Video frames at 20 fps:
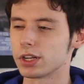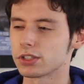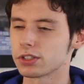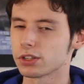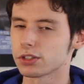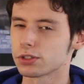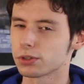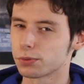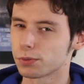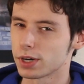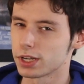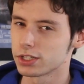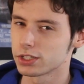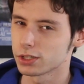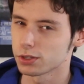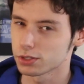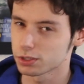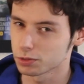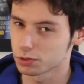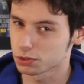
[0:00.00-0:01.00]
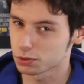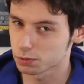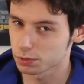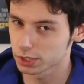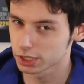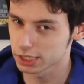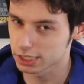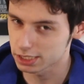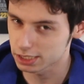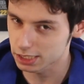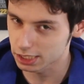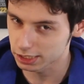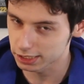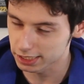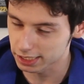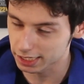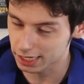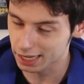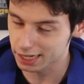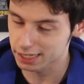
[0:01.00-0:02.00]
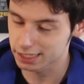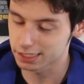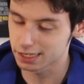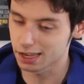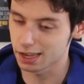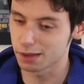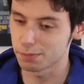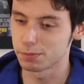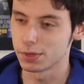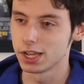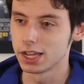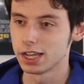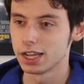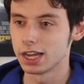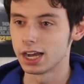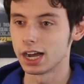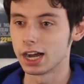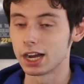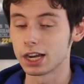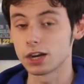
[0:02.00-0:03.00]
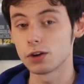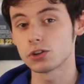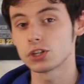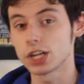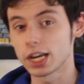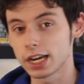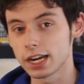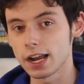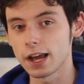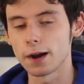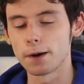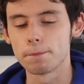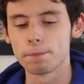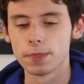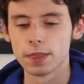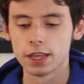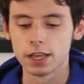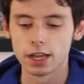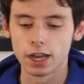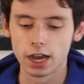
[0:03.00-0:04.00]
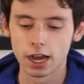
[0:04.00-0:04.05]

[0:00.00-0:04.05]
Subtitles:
but it's also Renzo, so it's really silly and kind of dumb, go check it out.